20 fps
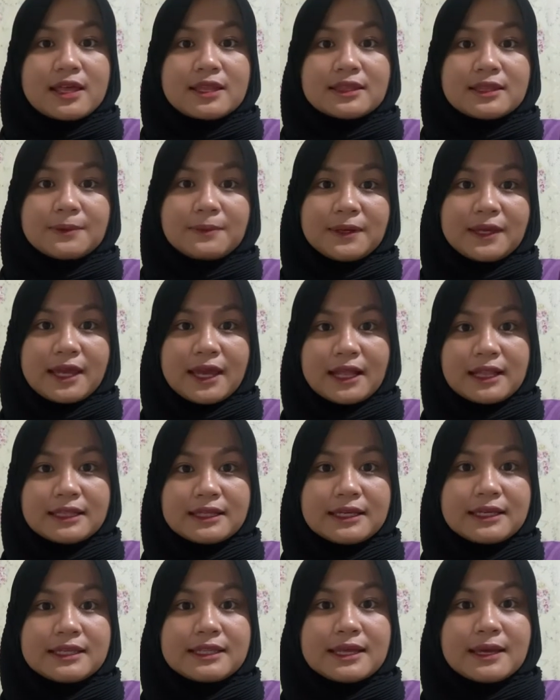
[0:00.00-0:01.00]

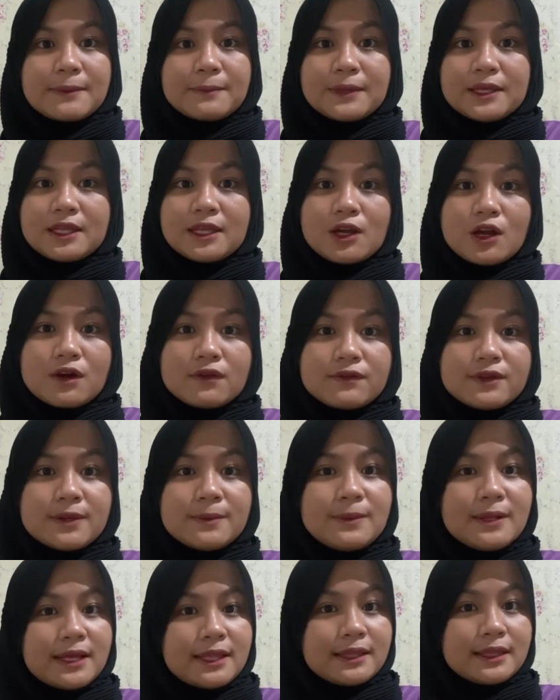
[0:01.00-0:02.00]
Typically, the meaning of the
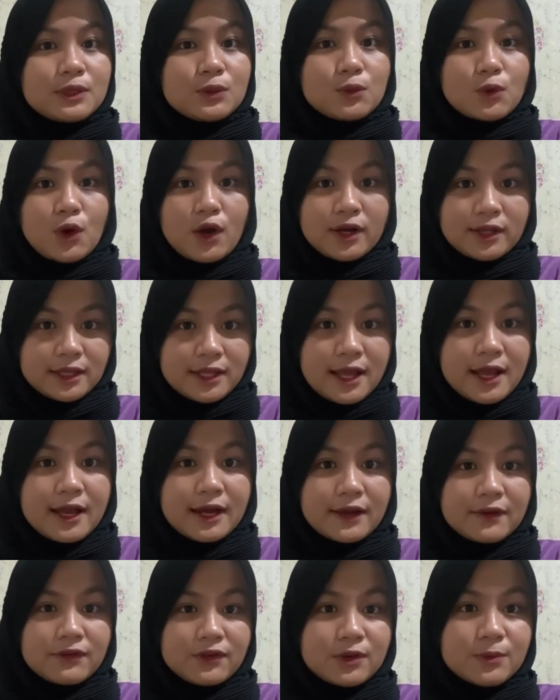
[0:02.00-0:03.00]
blended word
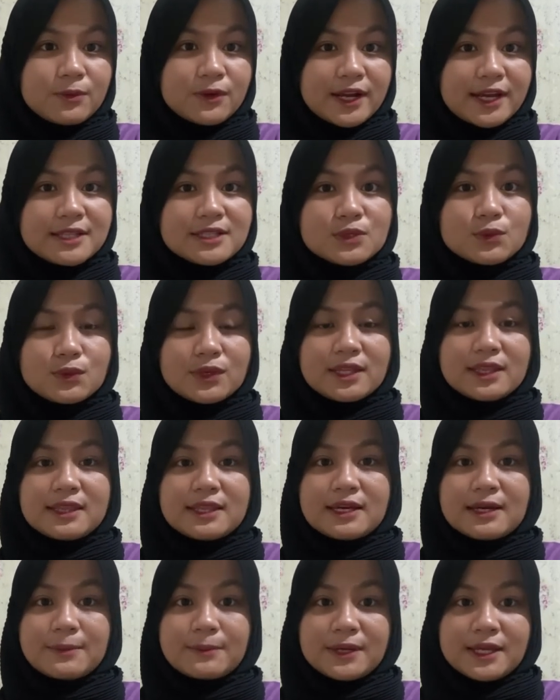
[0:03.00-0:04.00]
reverberates with
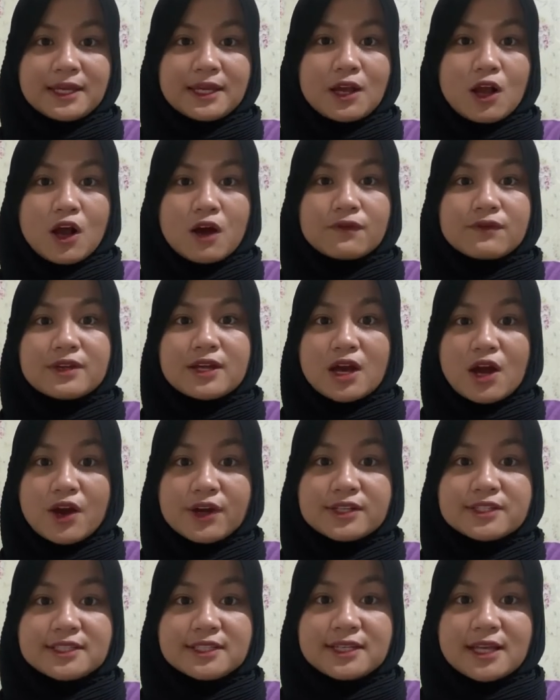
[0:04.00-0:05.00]
the meaning of the
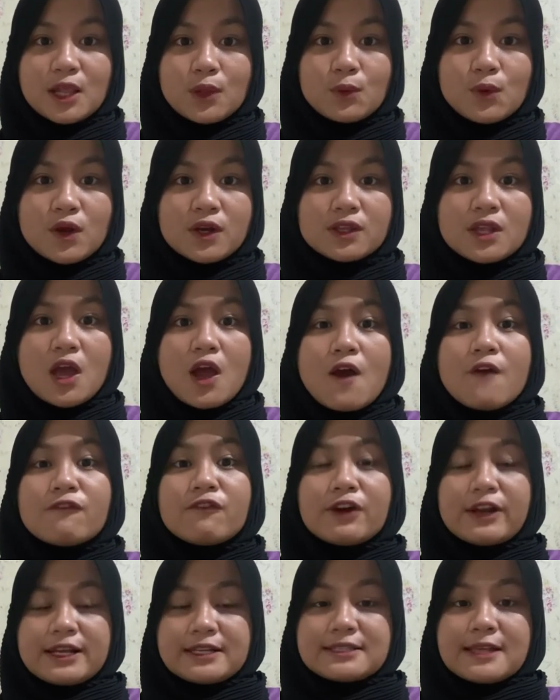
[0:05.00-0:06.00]
original word.
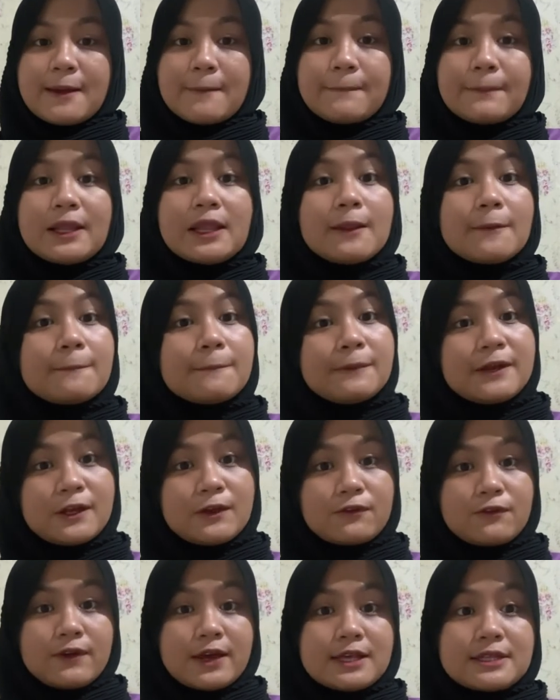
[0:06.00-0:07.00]
For example,
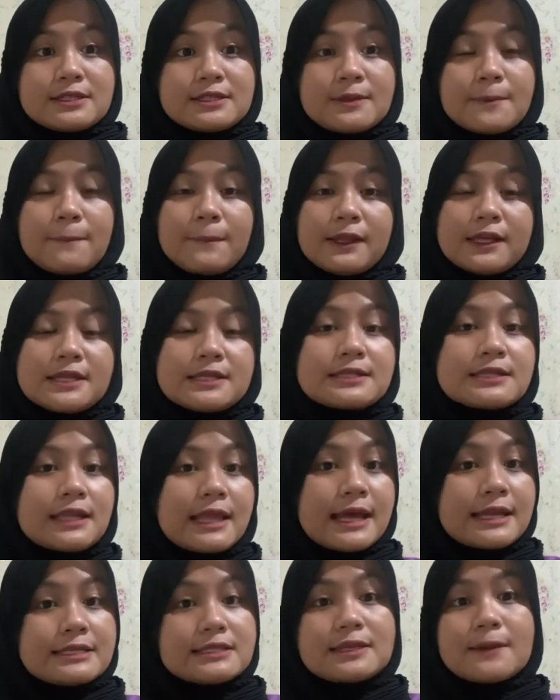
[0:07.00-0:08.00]
breakfast plus
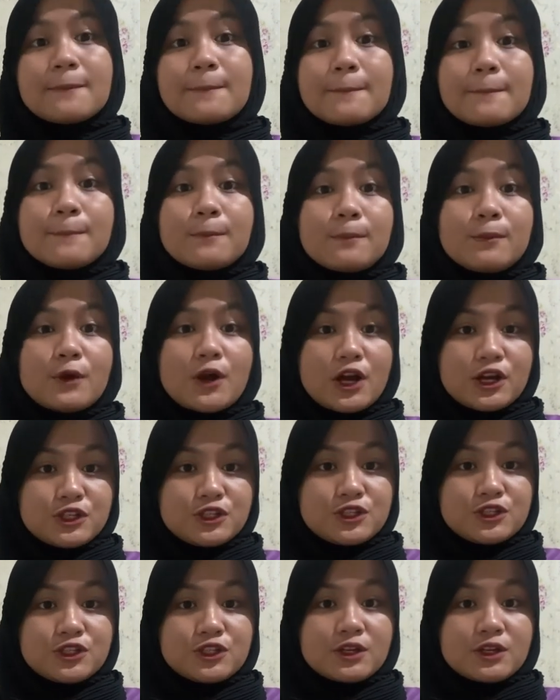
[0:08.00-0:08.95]
lunch, brunch.